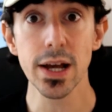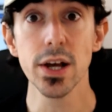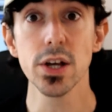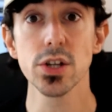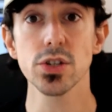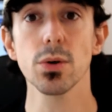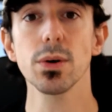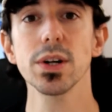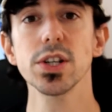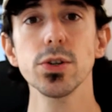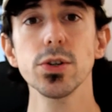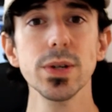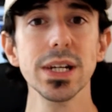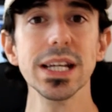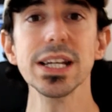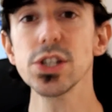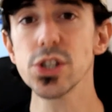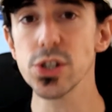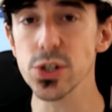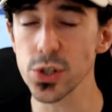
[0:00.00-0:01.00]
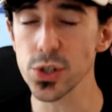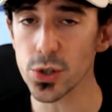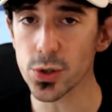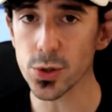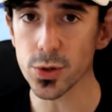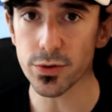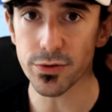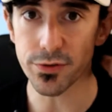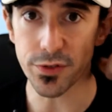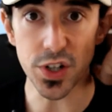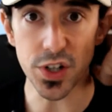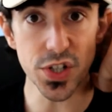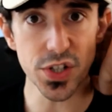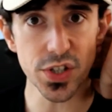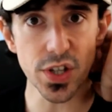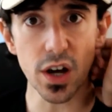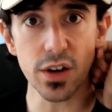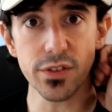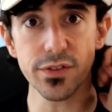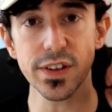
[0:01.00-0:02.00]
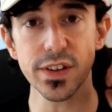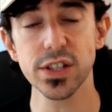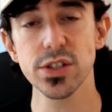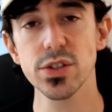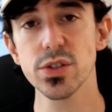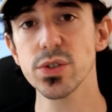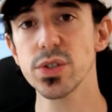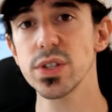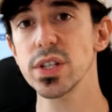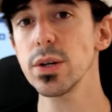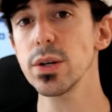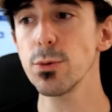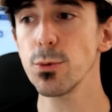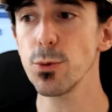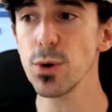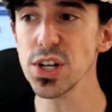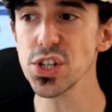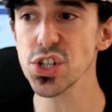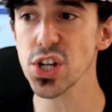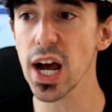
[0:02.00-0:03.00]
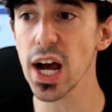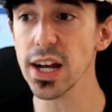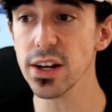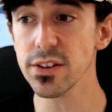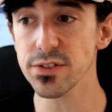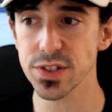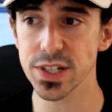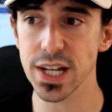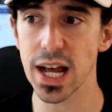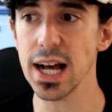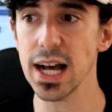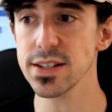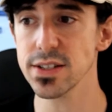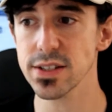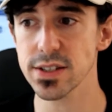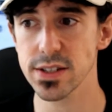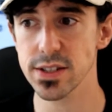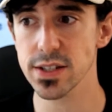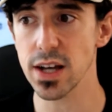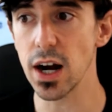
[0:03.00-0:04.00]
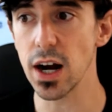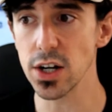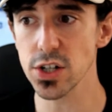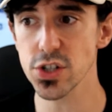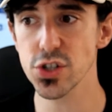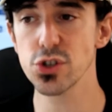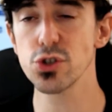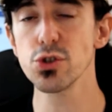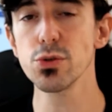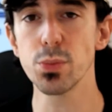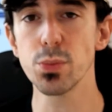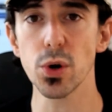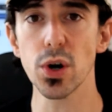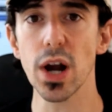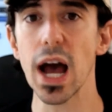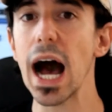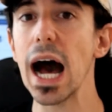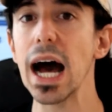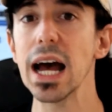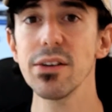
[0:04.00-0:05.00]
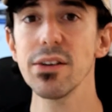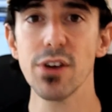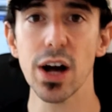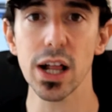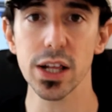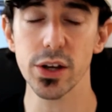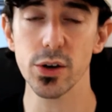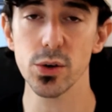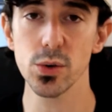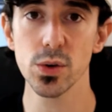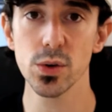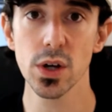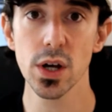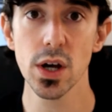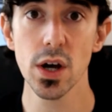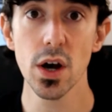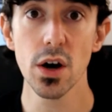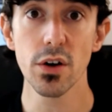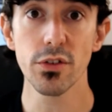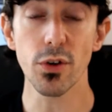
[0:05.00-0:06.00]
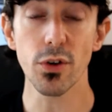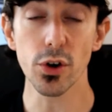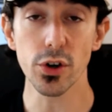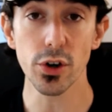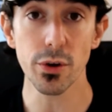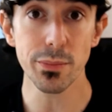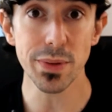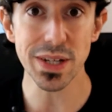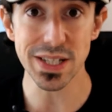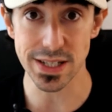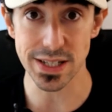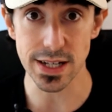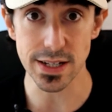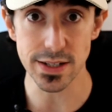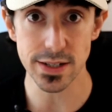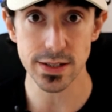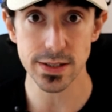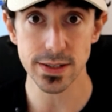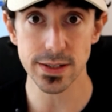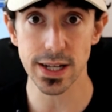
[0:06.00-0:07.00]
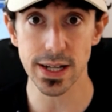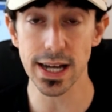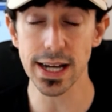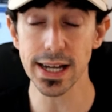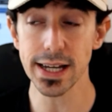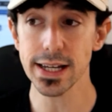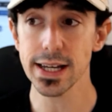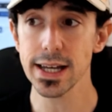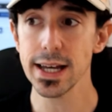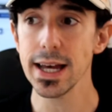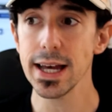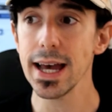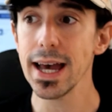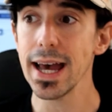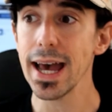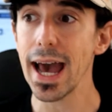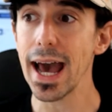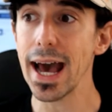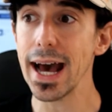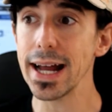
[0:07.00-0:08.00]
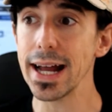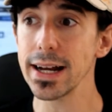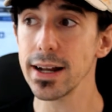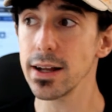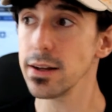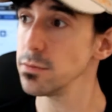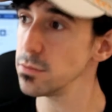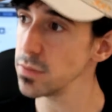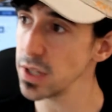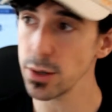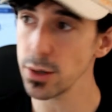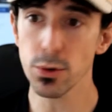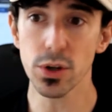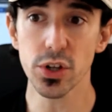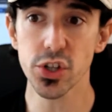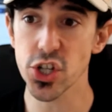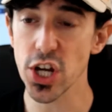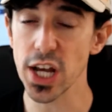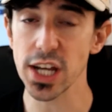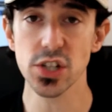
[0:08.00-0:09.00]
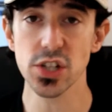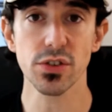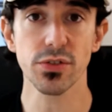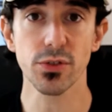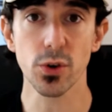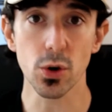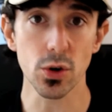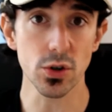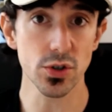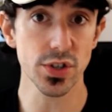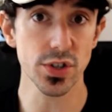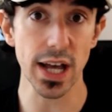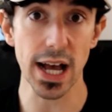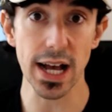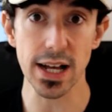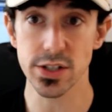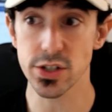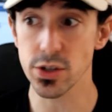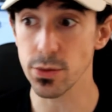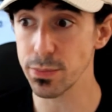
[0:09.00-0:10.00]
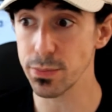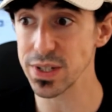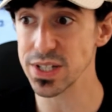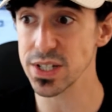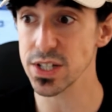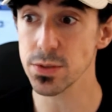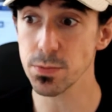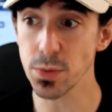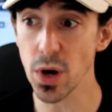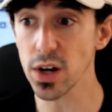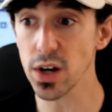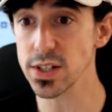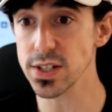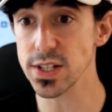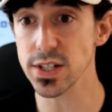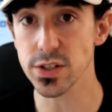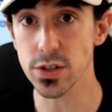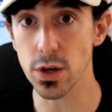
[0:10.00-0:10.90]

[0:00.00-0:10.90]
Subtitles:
So what you need to do first off is to see which kind of tasks are super high value for your business, okay? And it will change, of course, as your business progresses.